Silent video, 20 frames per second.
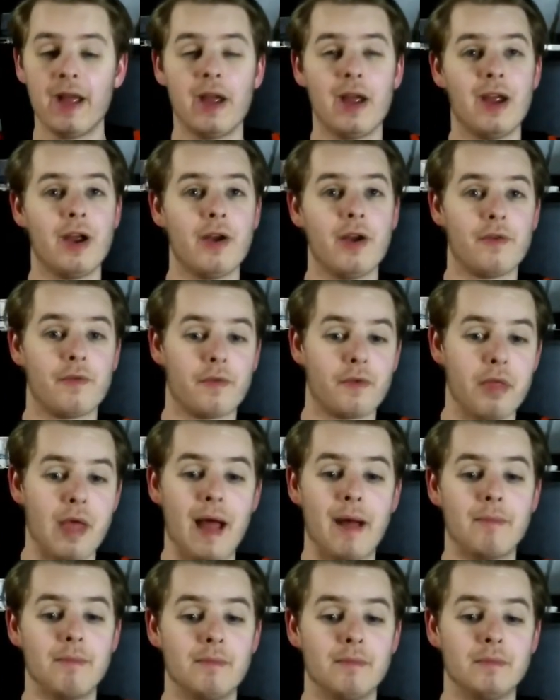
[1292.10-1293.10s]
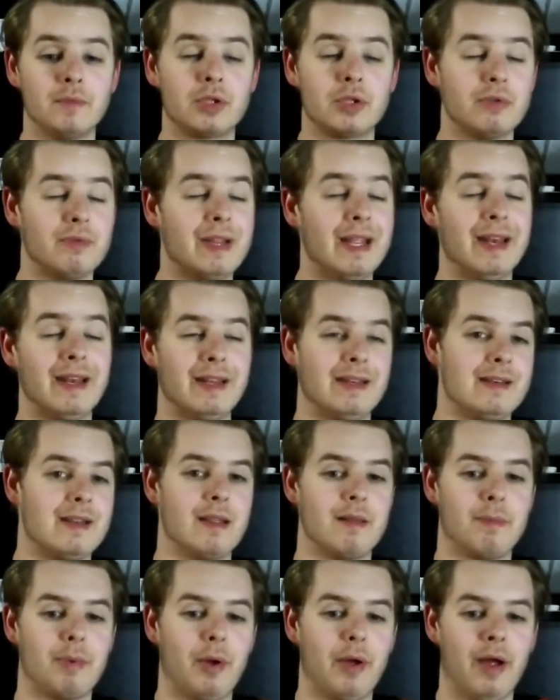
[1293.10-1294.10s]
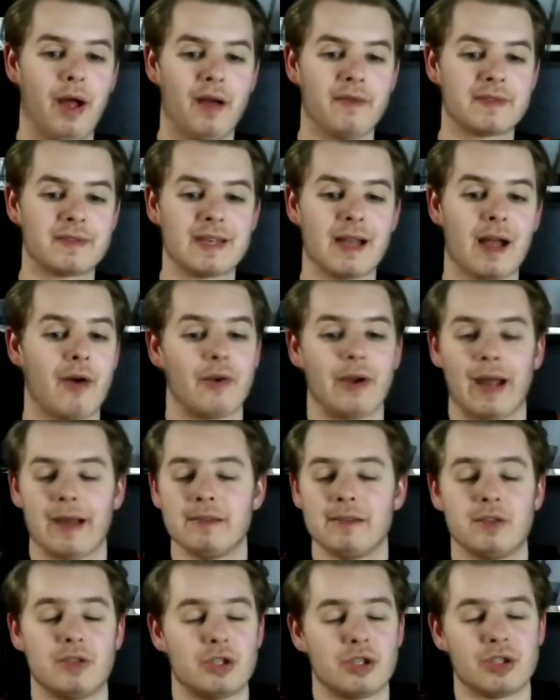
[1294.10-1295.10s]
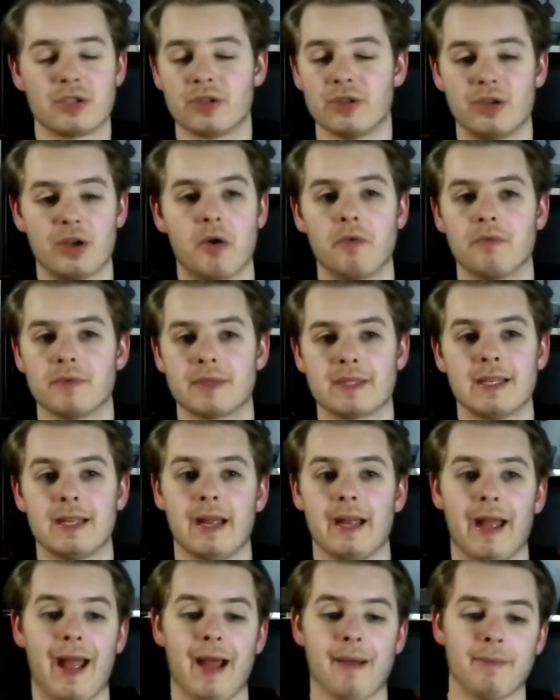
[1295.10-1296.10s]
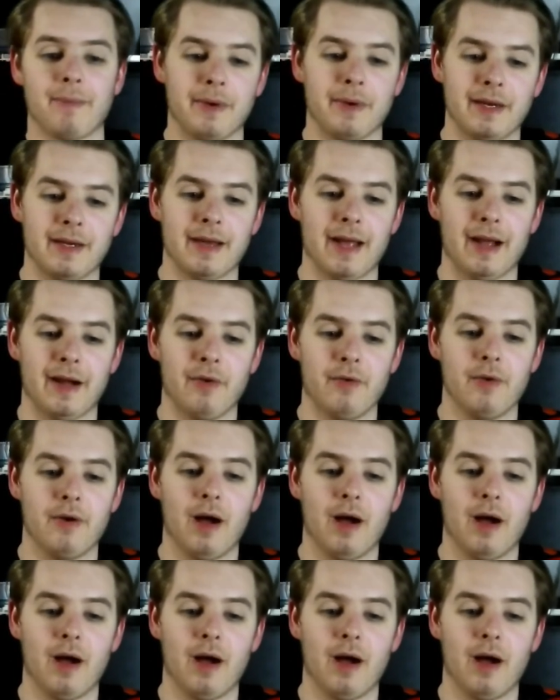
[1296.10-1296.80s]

for them to get into the playoffs now, and I just don't see it happening now.